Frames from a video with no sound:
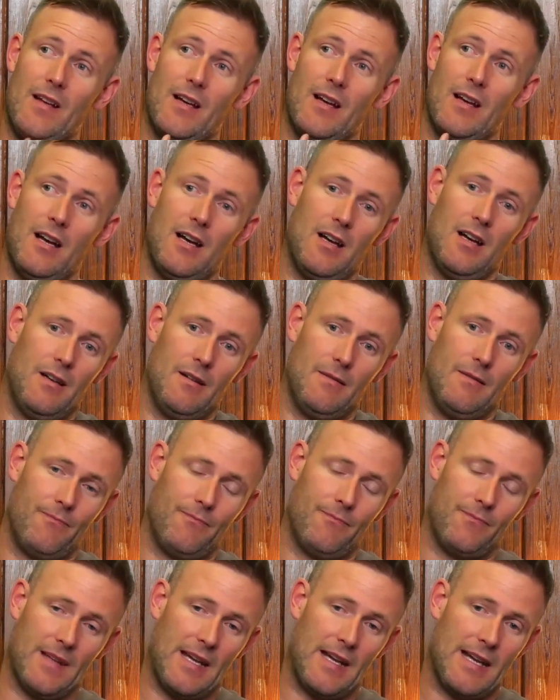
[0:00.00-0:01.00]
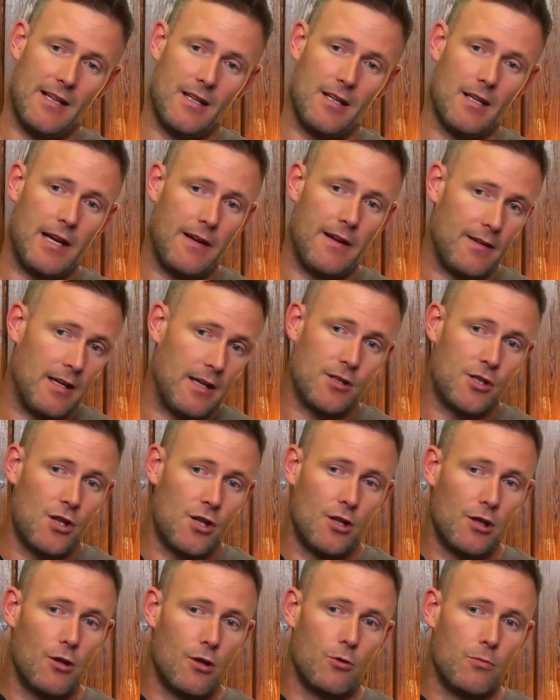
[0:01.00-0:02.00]
to the
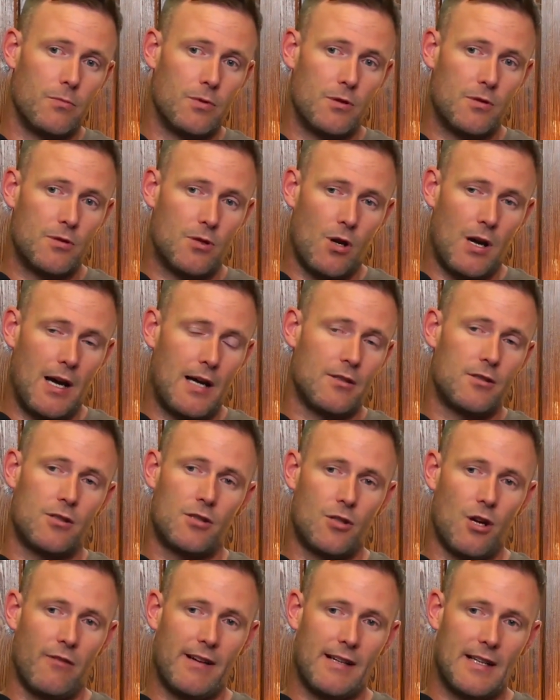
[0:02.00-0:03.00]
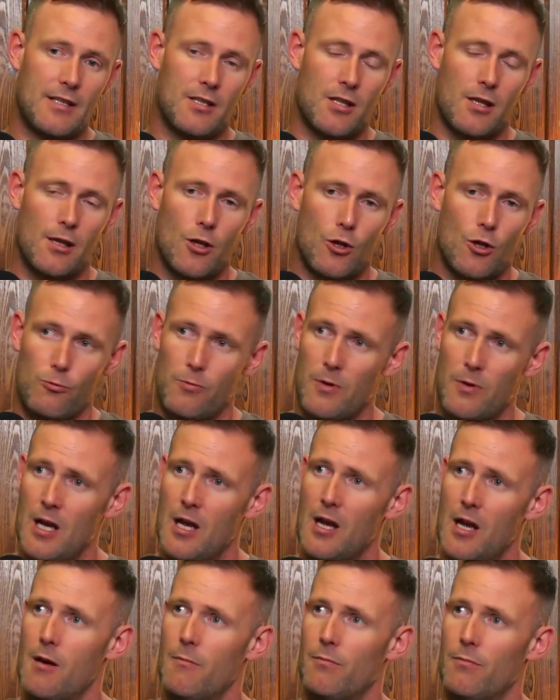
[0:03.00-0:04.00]
loop. You'd tie it directly to the loop.
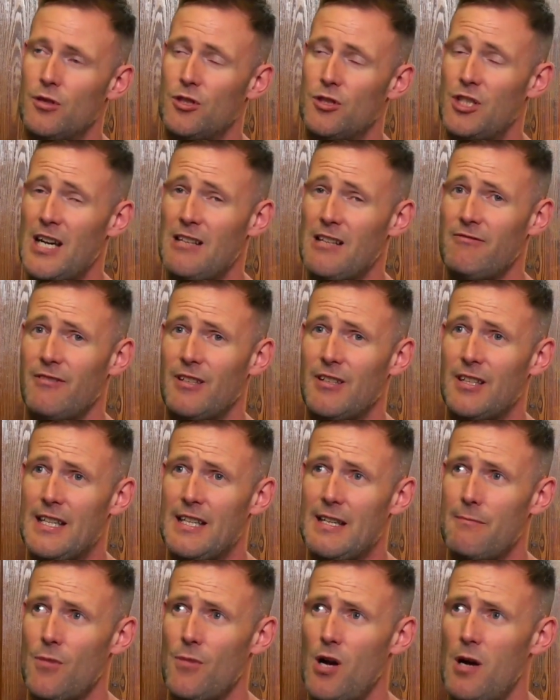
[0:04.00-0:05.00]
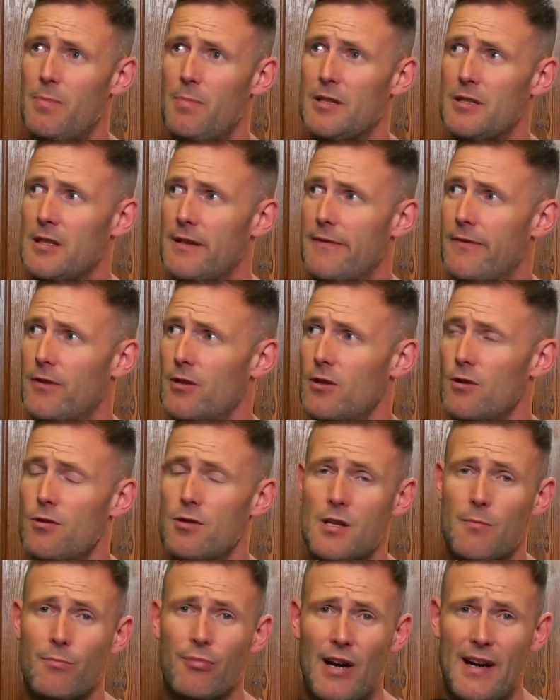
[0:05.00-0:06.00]
But generally, in my opinion, if you're
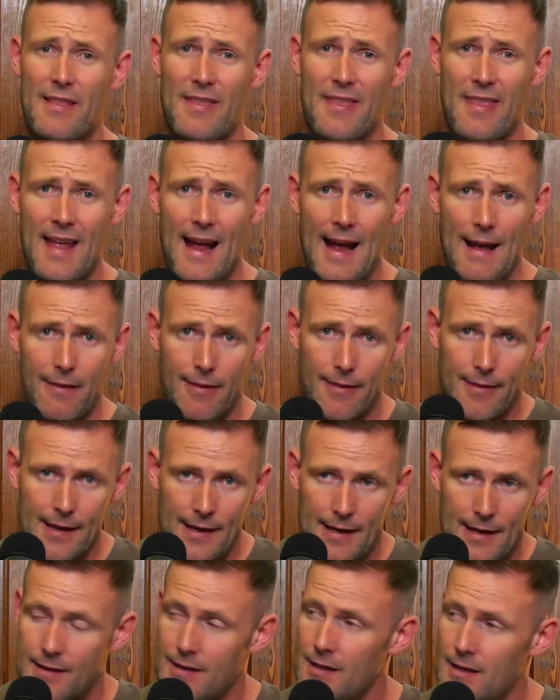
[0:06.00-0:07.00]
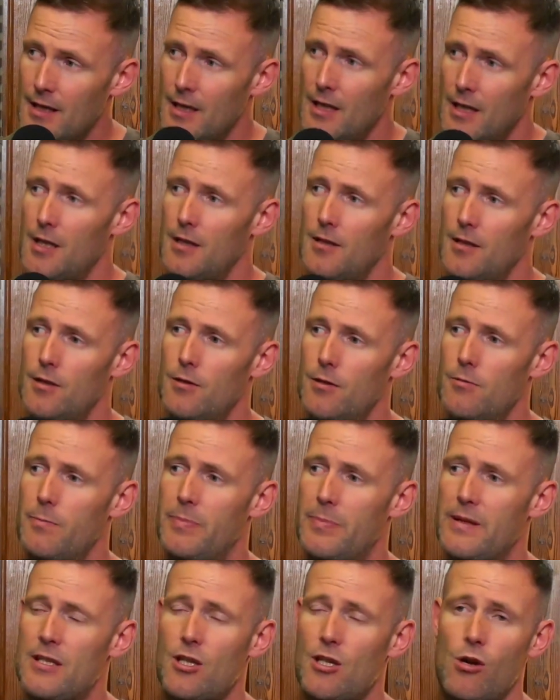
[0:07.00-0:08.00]
using a braid that thin, you would
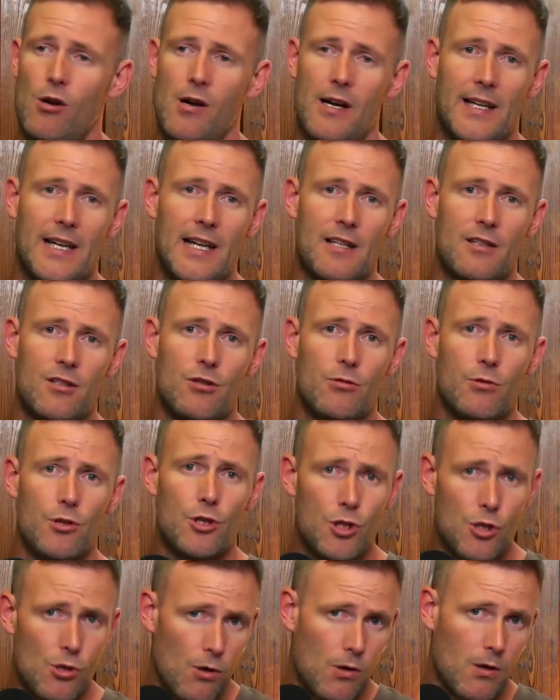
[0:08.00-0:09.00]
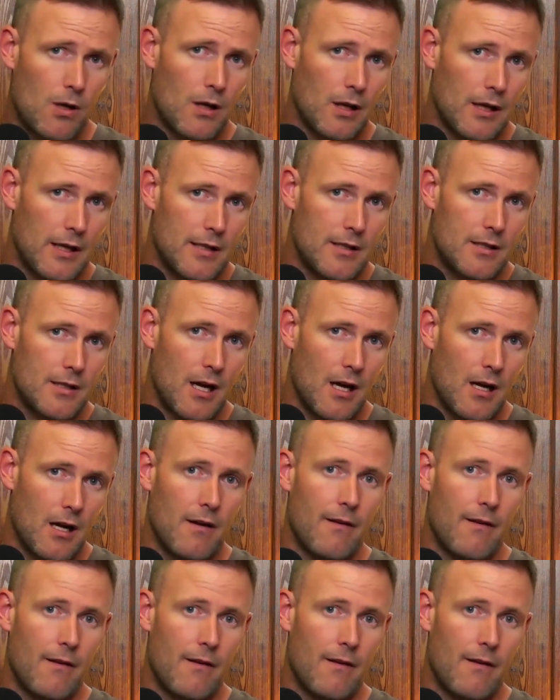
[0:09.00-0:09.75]
be tying it to a shock leader